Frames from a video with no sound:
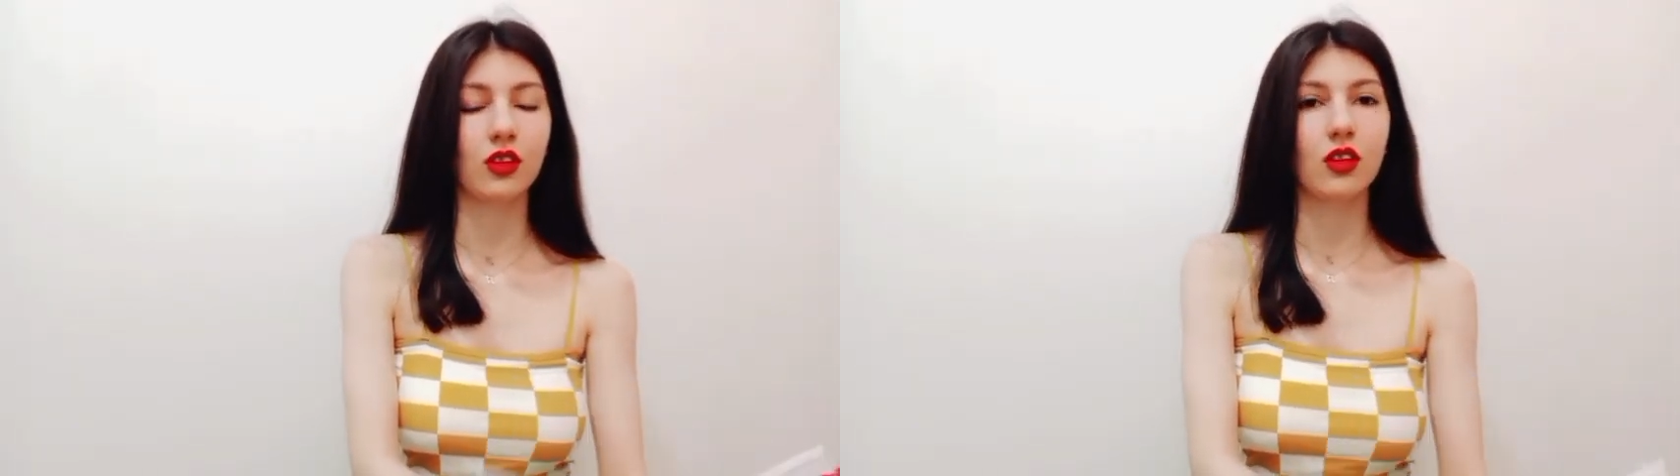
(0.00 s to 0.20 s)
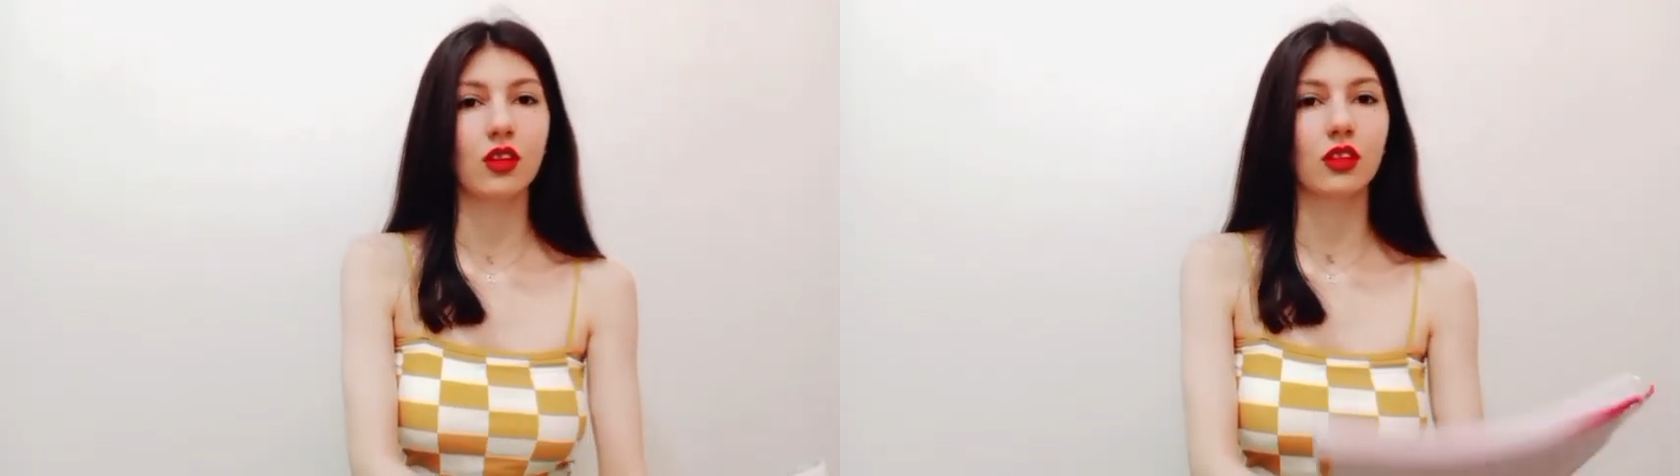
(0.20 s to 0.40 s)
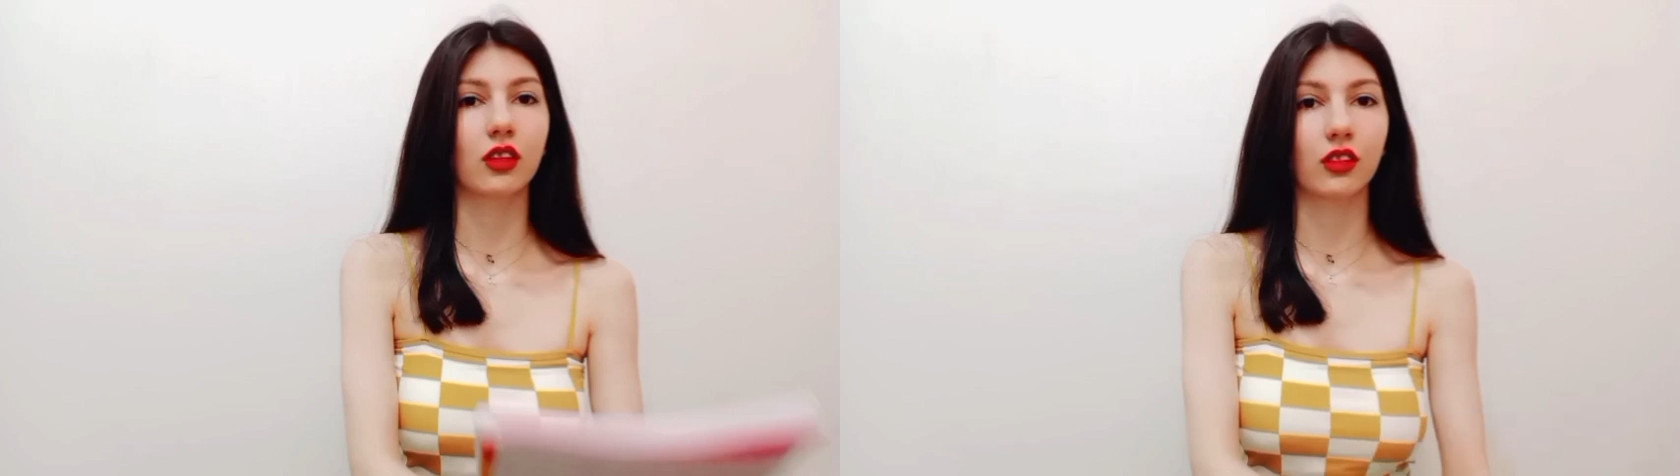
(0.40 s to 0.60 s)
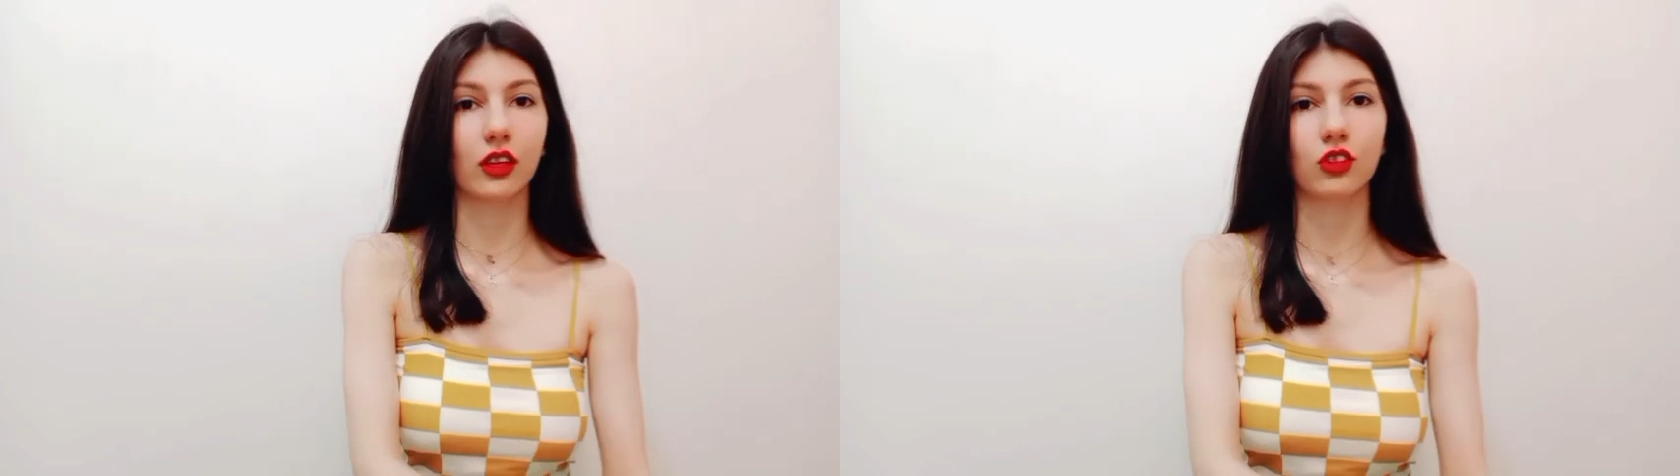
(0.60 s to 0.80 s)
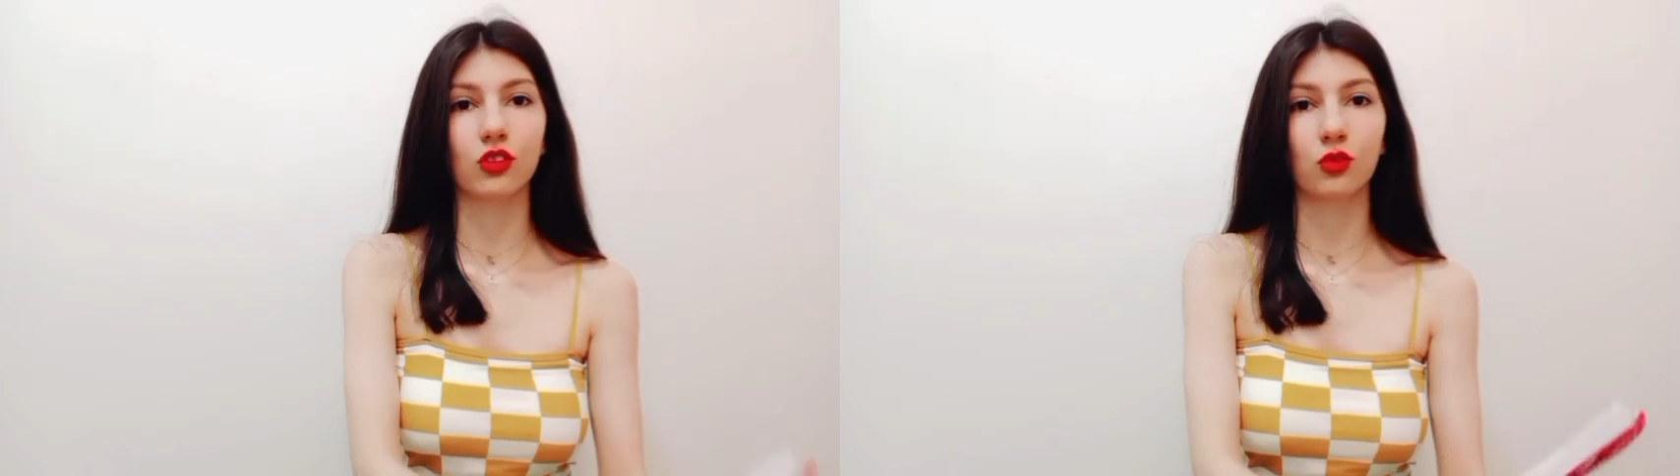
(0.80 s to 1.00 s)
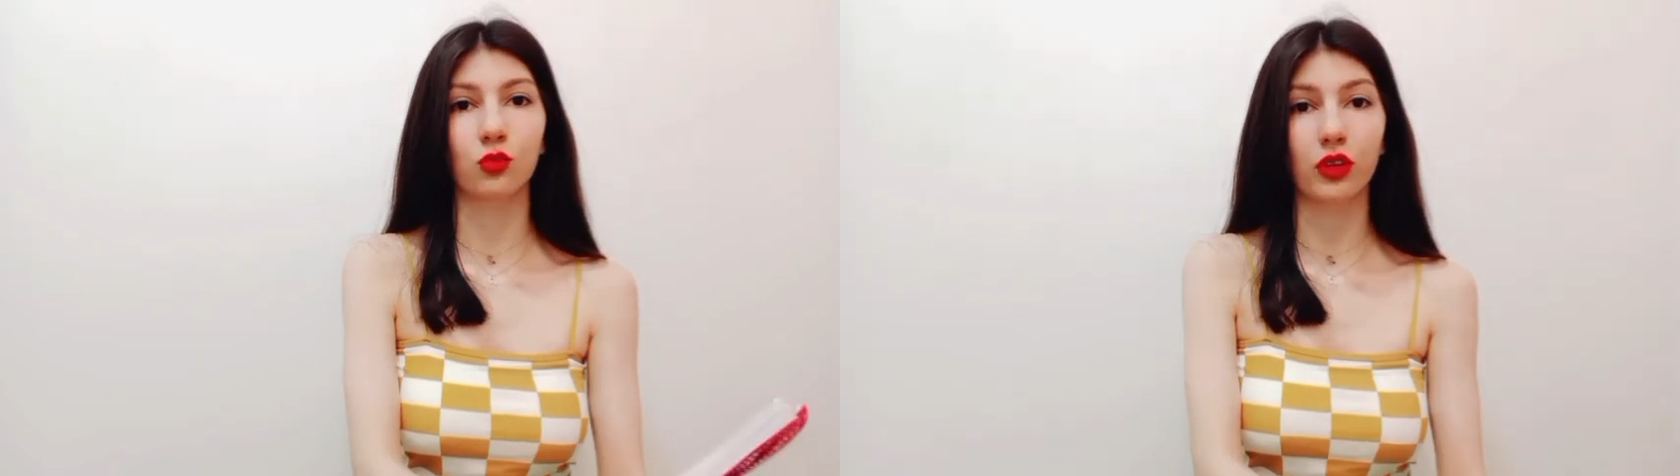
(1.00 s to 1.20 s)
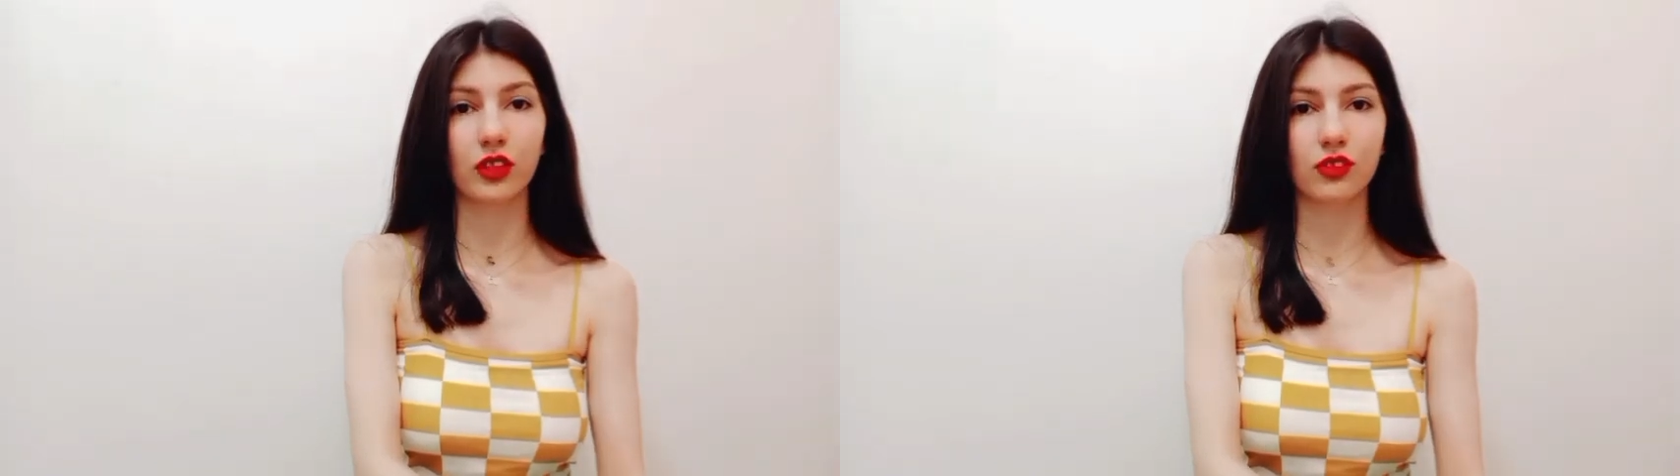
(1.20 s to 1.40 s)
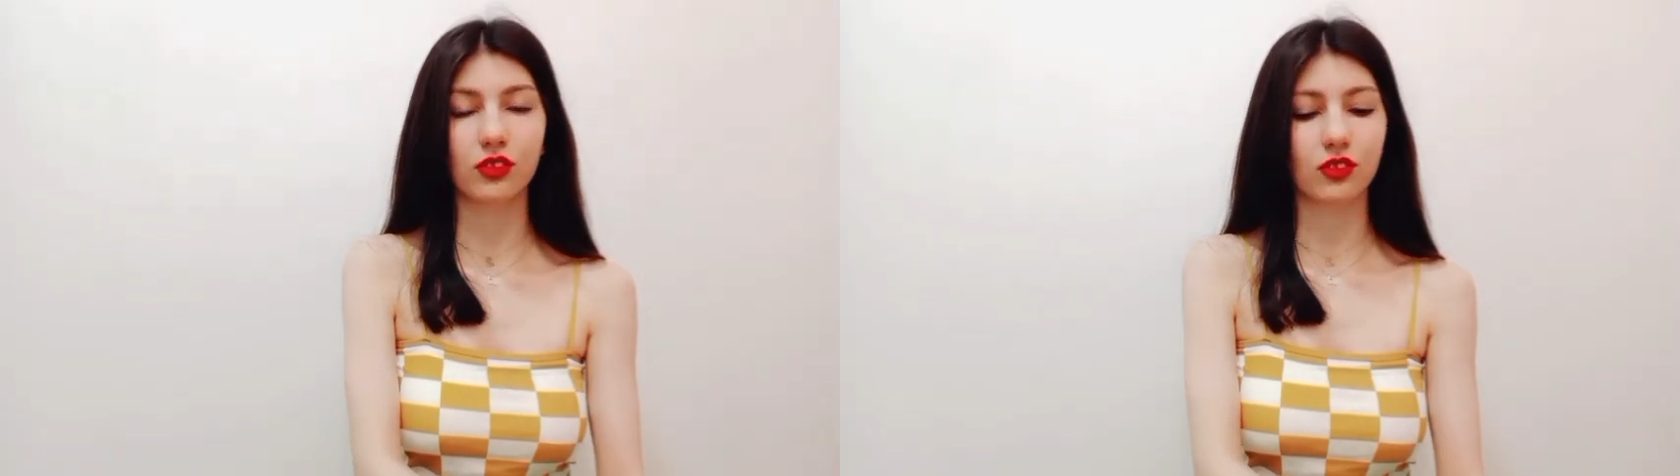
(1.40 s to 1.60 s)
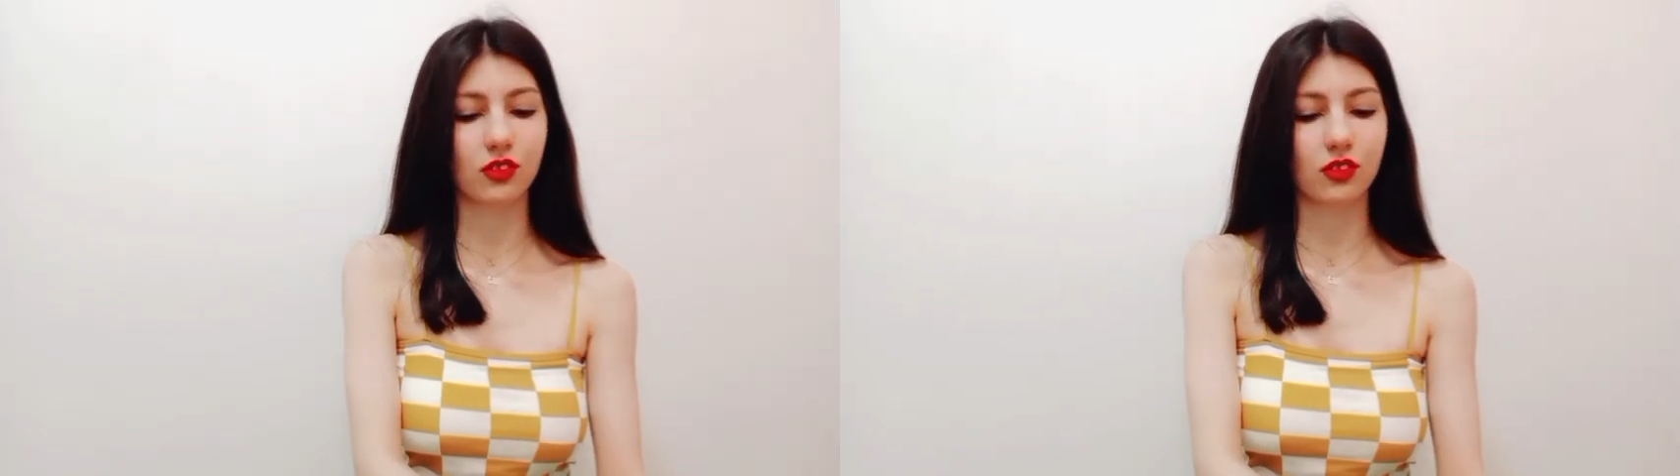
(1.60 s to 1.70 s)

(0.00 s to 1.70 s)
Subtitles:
the collection of Wrists